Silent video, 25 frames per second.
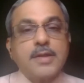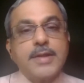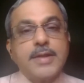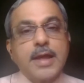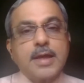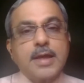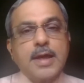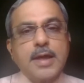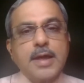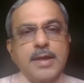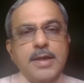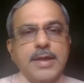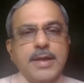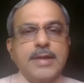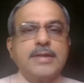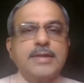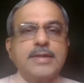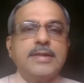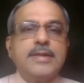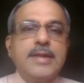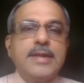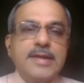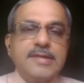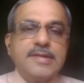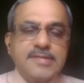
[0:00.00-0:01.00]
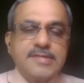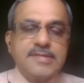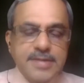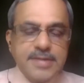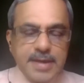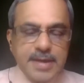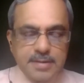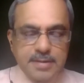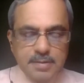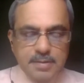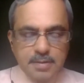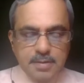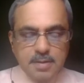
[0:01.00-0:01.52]
They contain less
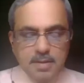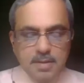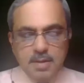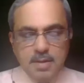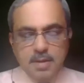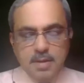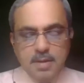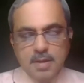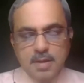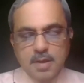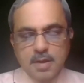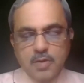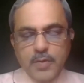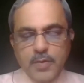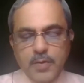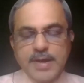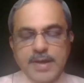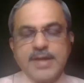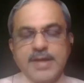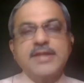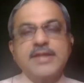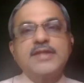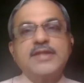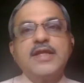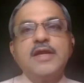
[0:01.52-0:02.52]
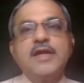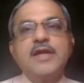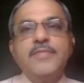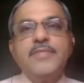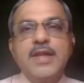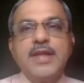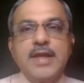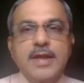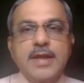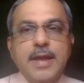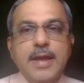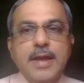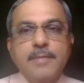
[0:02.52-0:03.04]
than 23
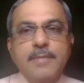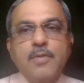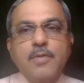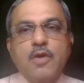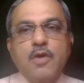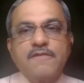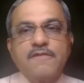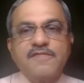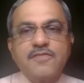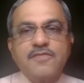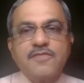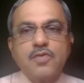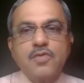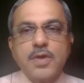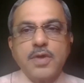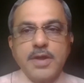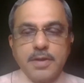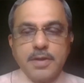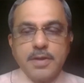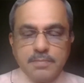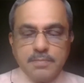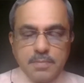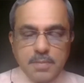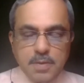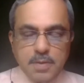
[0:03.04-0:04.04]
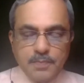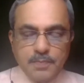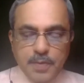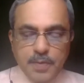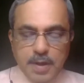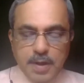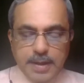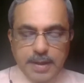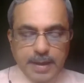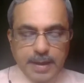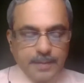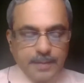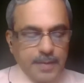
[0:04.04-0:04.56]
milligram of sodium
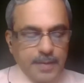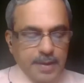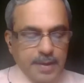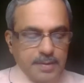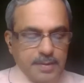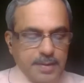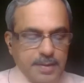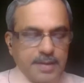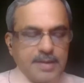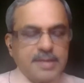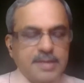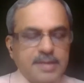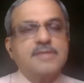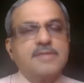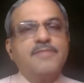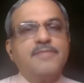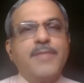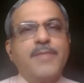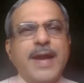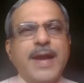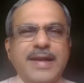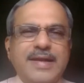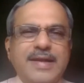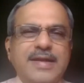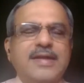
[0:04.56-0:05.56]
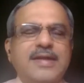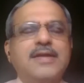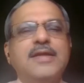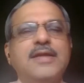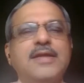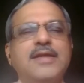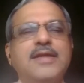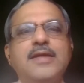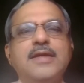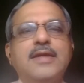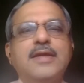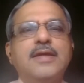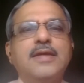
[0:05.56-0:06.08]
per tablet. That is,
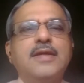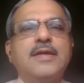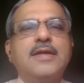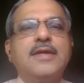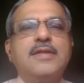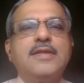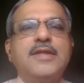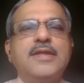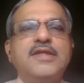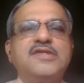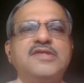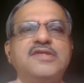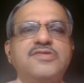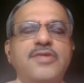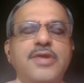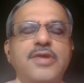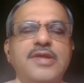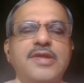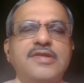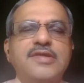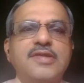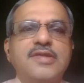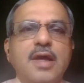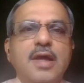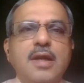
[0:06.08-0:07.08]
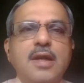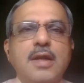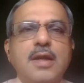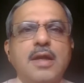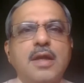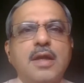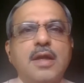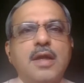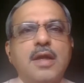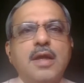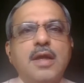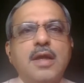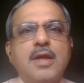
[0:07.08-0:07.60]
practically these strengths are
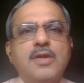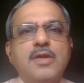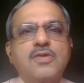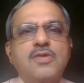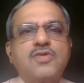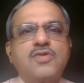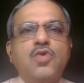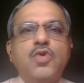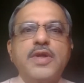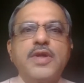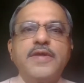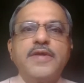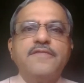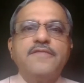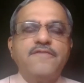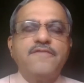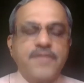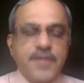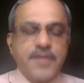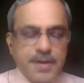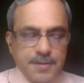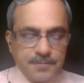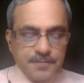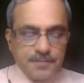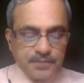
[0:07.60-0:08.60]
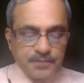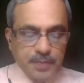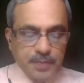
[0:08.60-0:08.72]
sodium free.